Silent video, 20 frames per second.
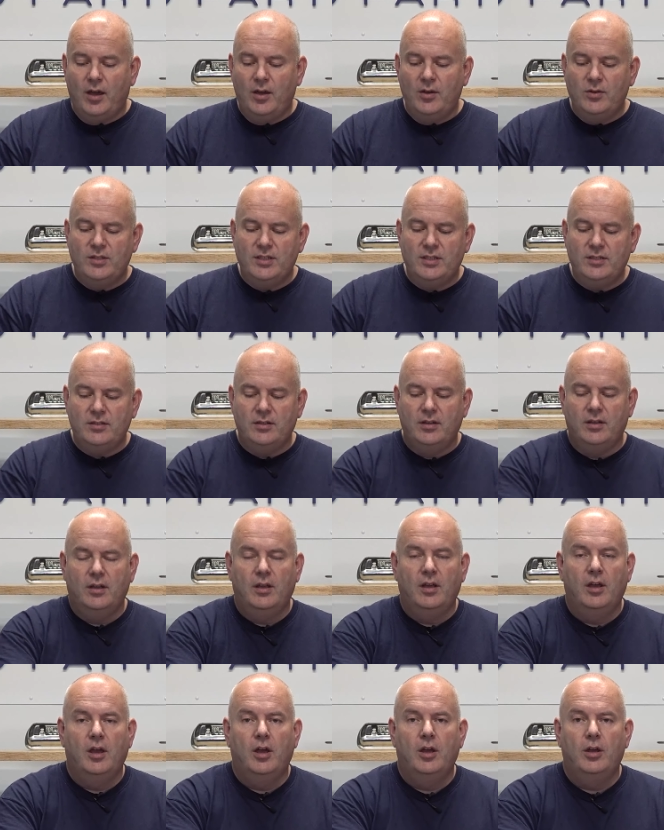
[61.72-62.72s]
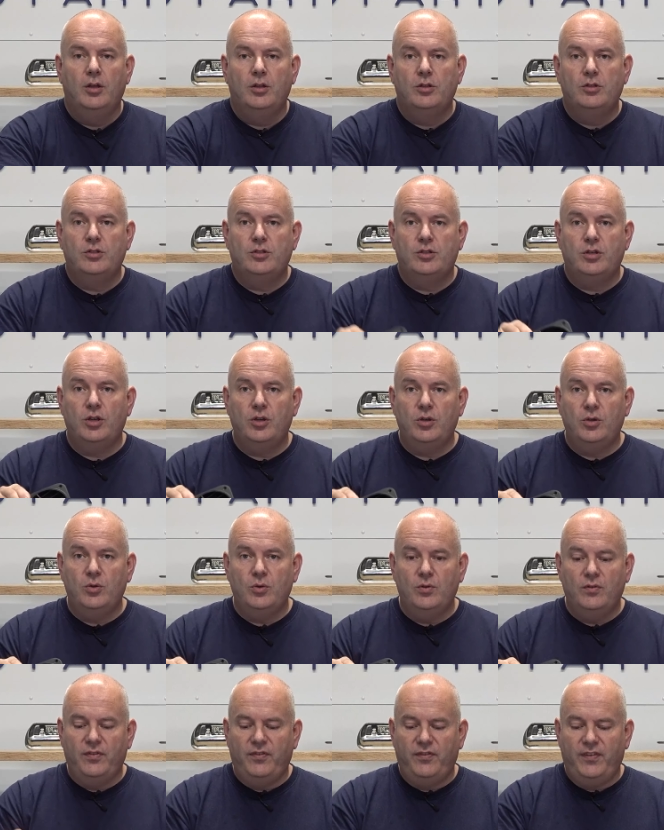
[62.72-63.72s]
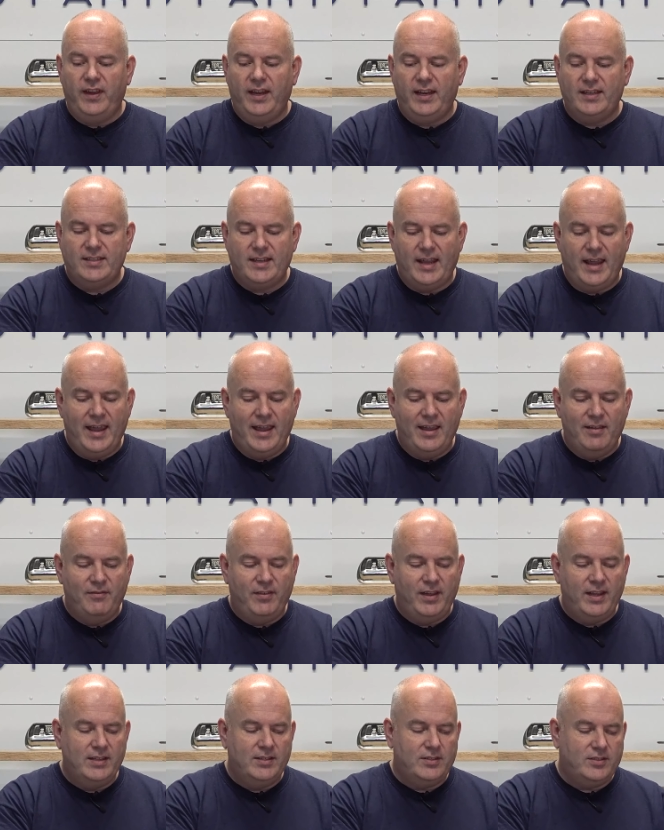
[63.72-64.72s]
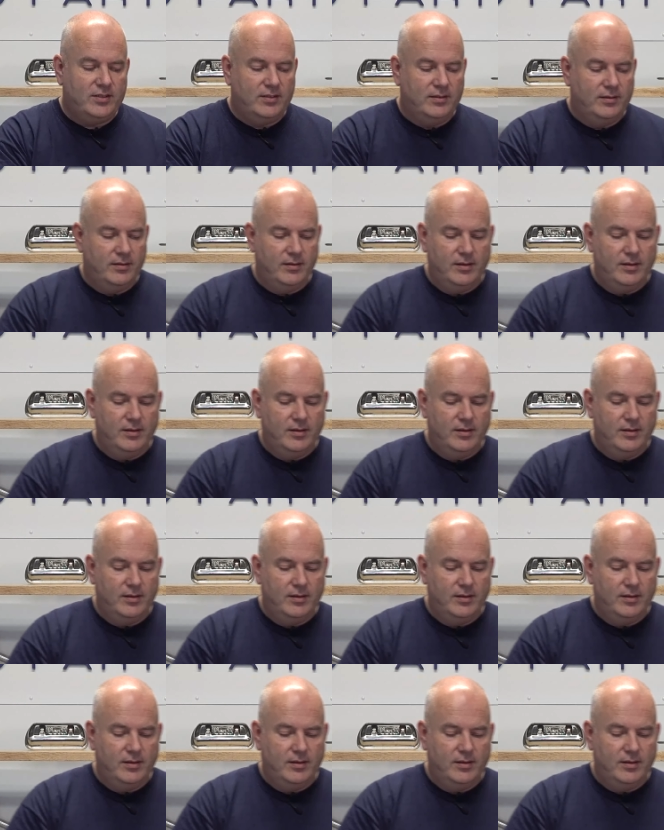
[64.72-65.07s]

hoses, two fixed air vents,